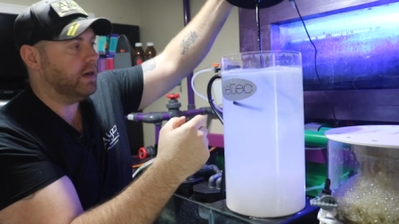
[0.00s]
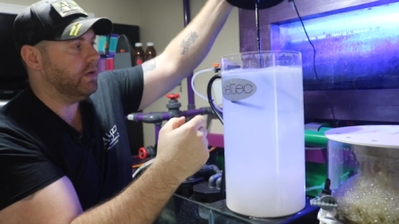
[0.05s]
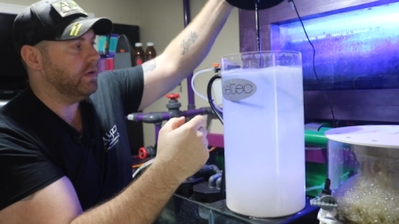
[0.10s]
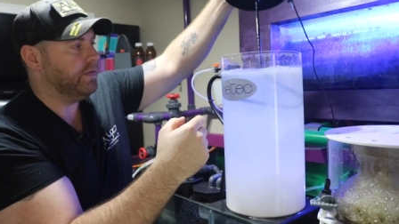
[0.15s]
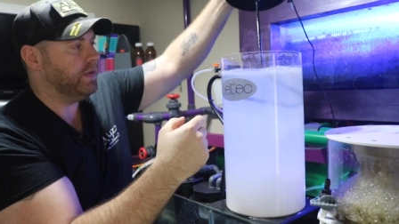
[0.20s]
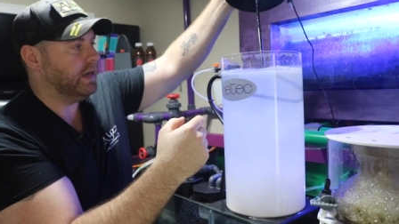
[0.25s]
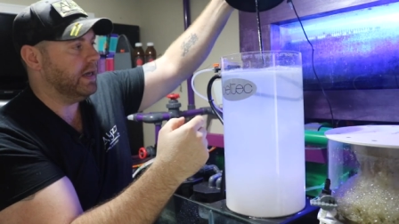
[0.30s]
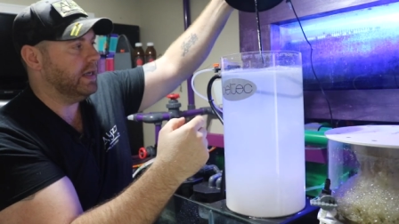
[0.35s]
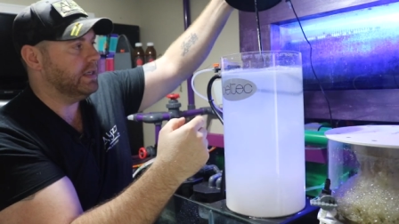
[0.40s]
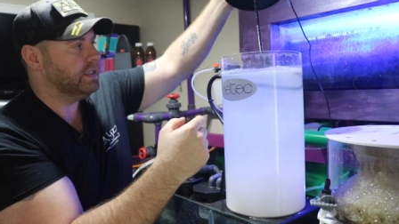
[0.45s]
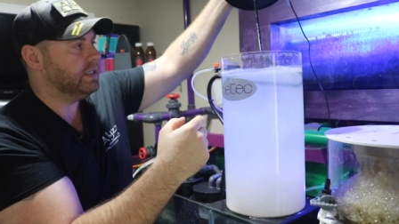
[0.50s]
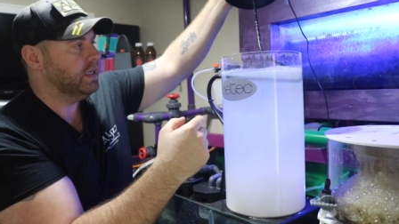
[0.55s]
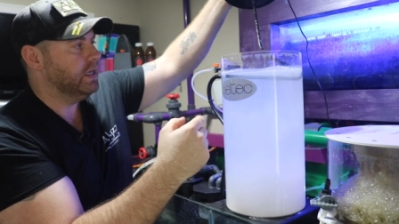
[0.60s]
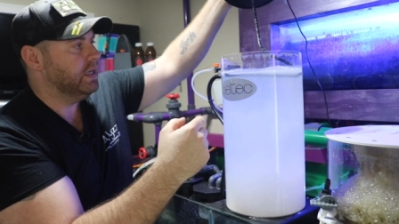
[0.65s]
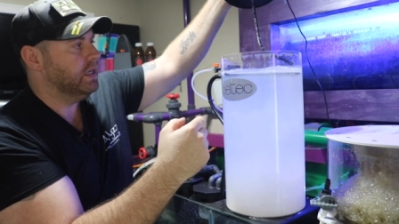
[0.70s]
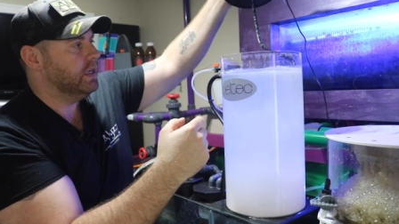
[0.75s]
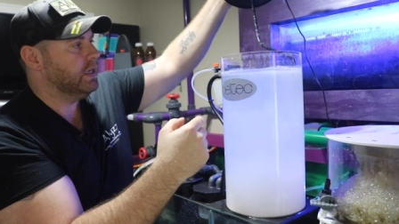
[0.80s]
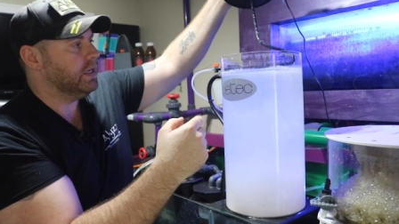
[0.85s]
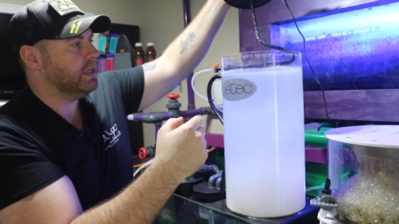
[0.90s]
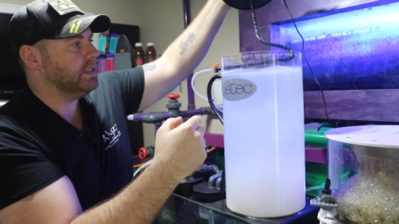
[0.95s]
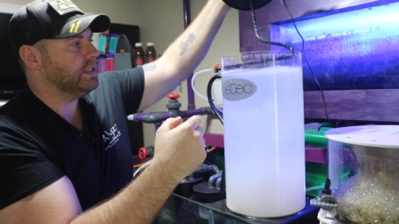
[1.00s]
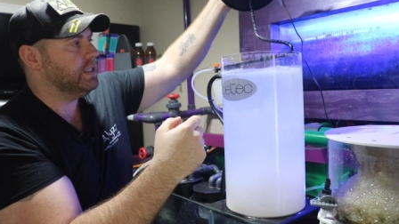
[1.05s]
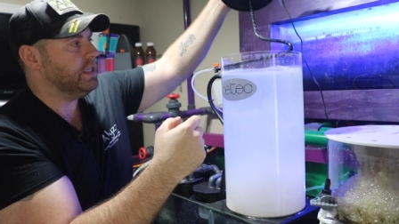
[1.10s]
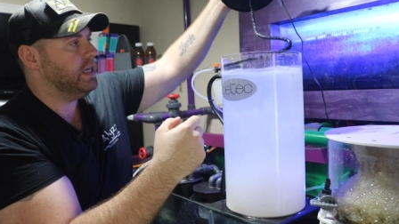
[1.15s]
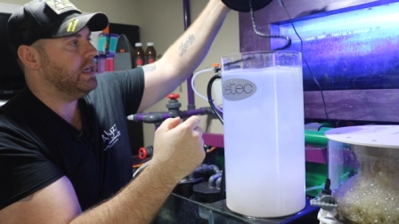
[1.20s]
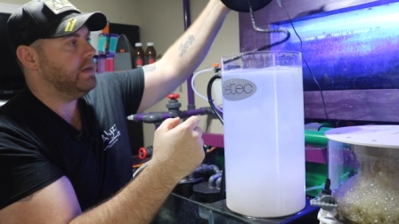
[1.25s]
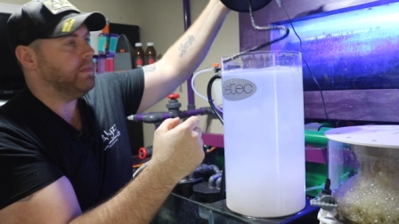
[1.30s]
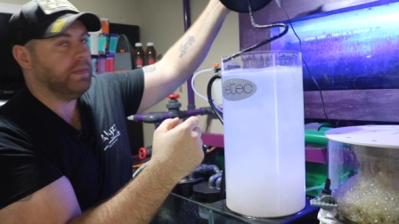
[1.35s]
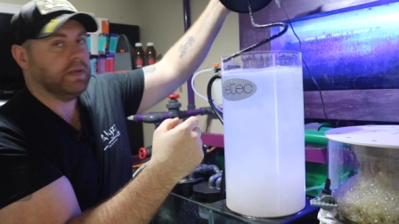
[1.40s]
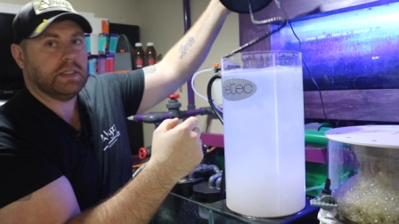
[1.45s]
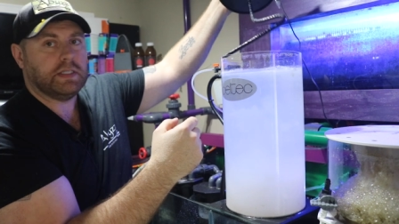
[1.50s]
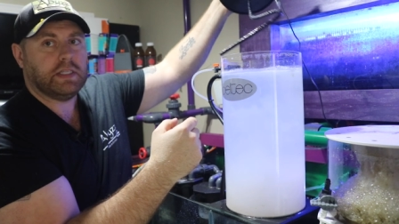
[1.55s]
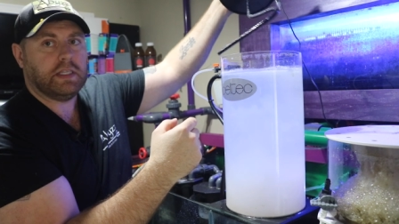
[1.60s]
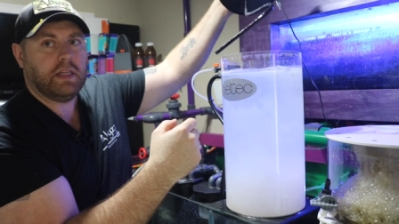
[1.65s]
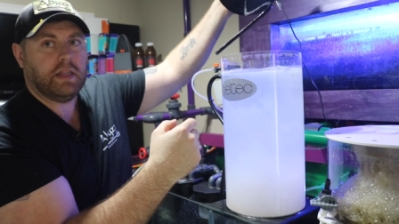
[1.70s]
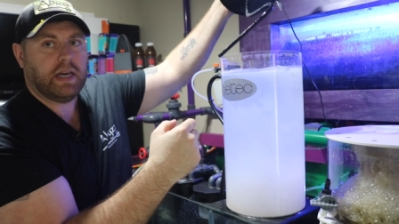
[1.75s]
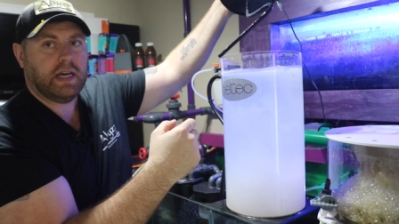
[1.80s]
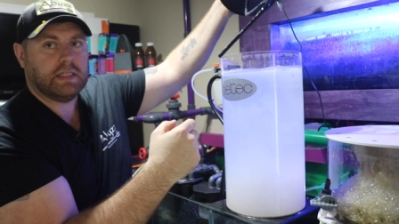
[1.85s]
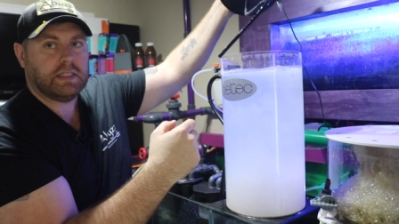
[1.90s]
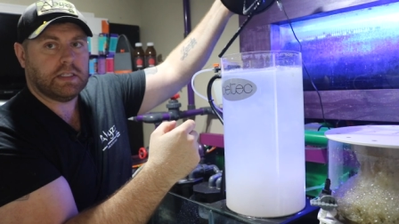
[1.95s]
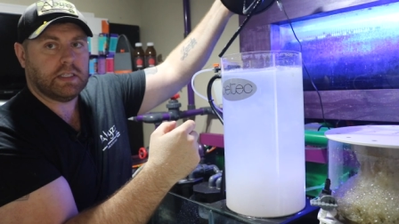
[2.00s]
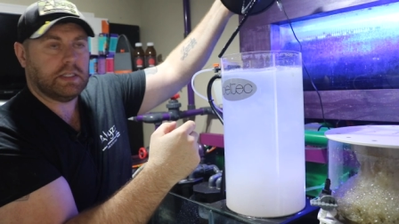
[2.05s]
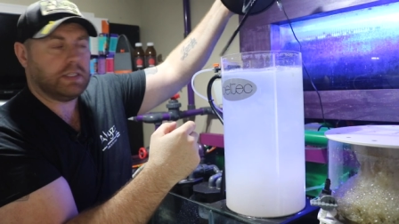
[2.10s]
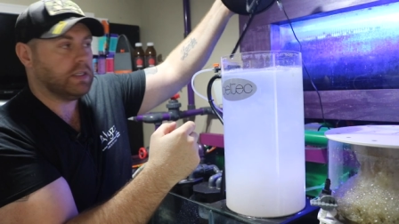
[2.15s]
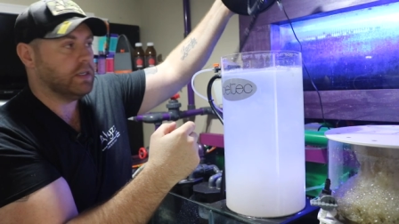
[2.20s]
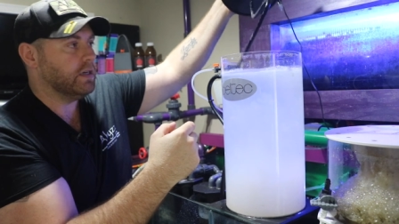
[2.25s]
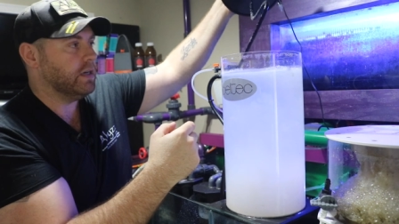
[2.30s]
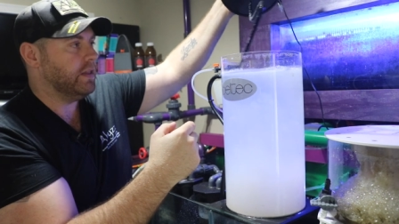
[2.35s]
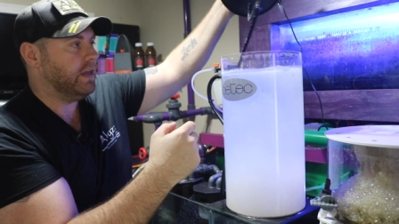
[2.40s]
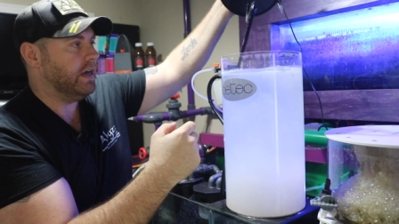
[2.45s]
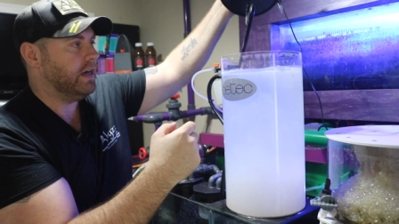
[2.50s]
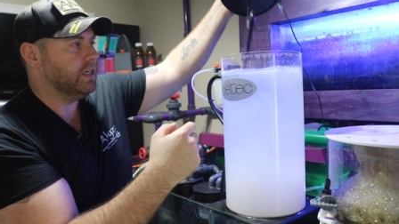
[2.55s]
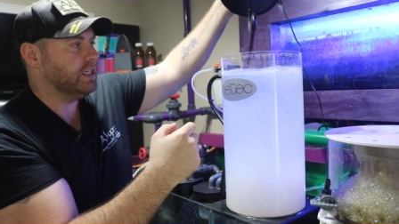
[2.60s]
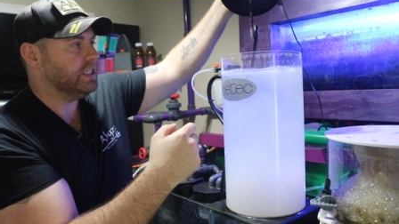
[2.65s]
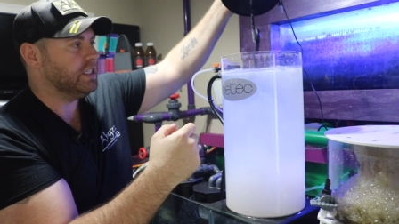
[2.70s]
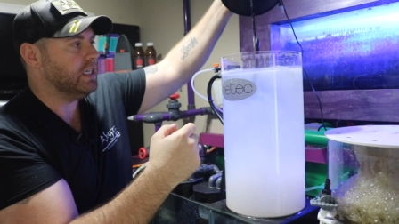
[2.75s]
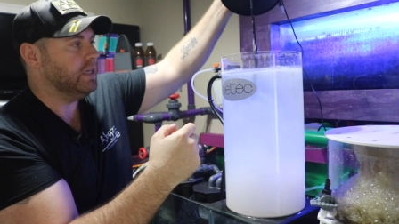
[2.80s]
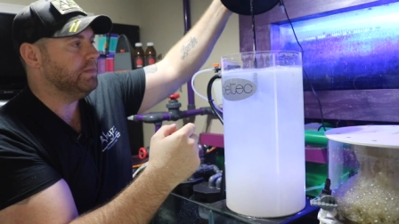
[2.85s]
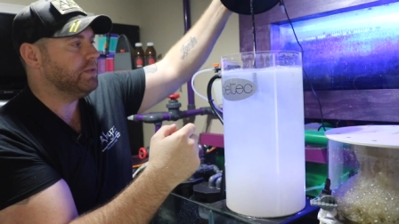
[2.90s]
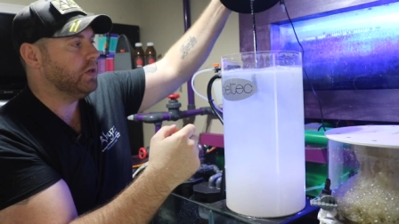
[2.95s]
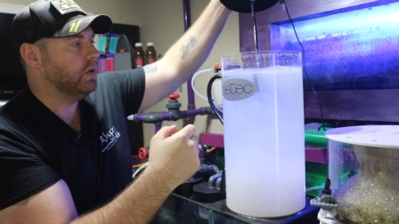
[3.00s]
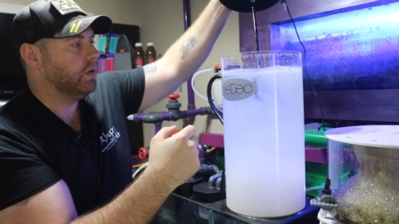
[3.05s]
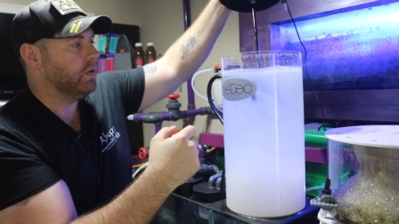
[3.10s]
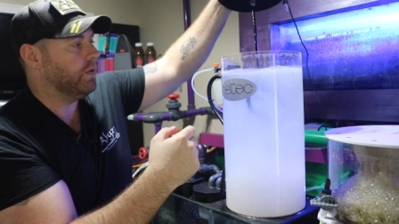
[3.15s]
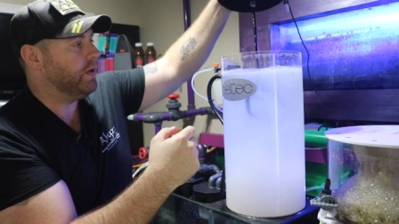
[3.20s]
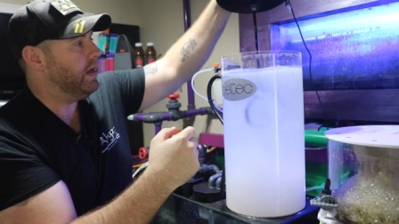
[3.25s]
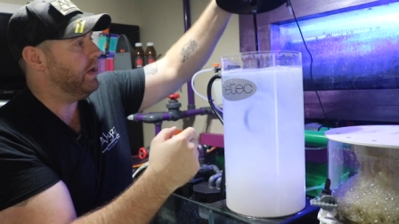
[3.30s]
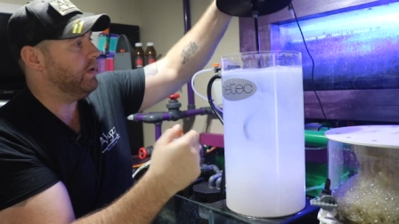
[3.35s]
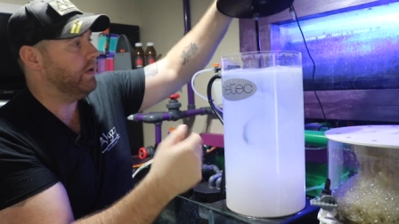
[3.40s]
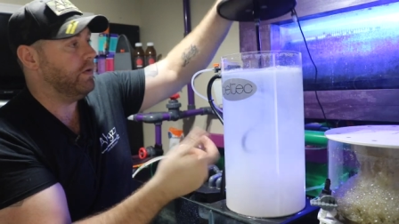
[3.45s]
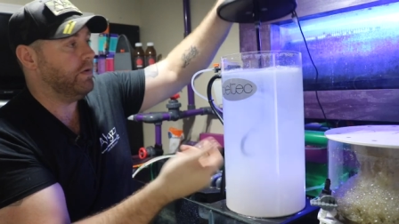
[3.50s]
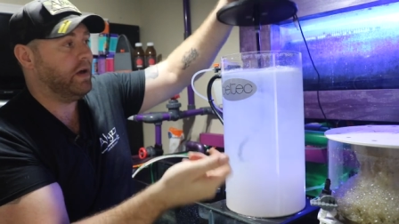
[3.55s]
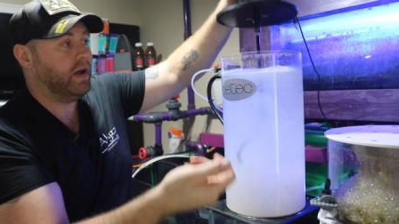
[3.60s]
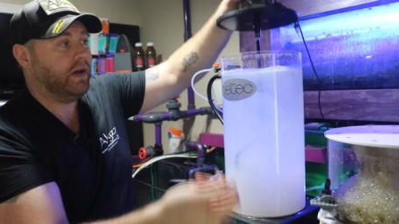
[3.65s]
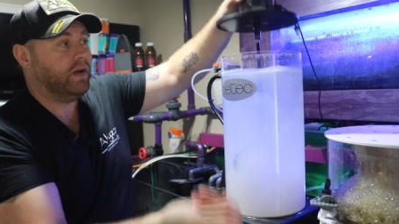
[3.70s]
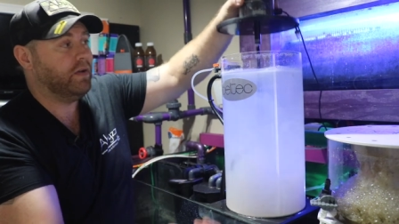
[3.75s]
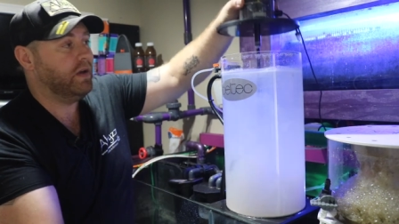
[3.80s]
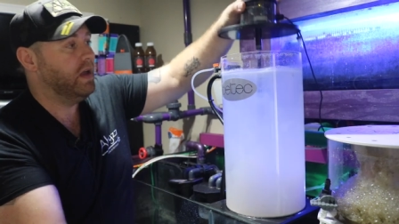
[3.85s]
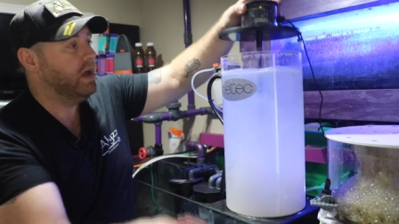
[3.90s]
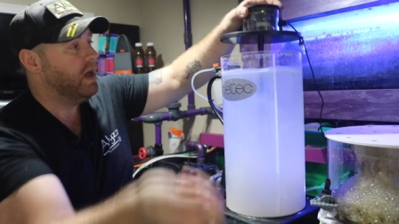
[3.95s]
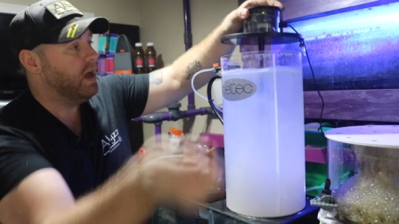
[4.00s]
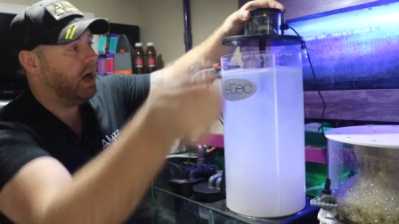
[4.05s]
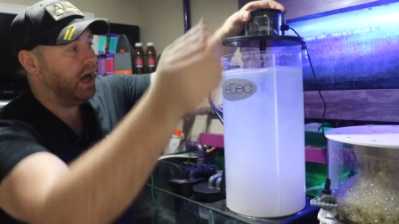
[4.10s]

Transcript: I don't know if you guys can see it, but see that's the stir there. It just keeps going around and around.